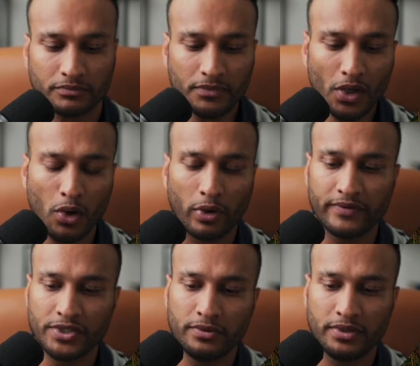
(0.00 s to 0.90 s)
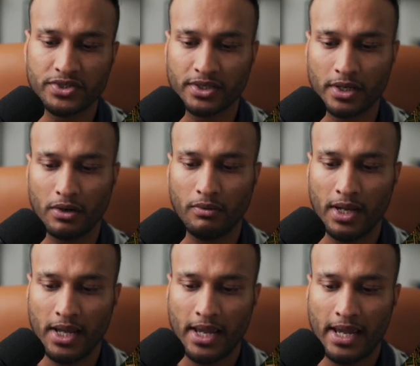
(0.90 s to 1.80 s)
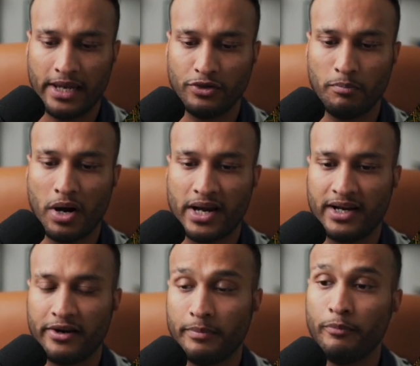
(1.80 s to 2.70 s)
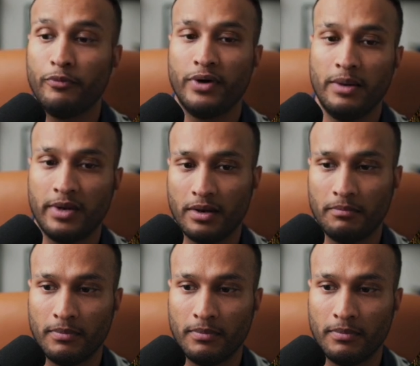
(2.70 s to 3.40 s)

or even 2 years ago, and you bought it at a premium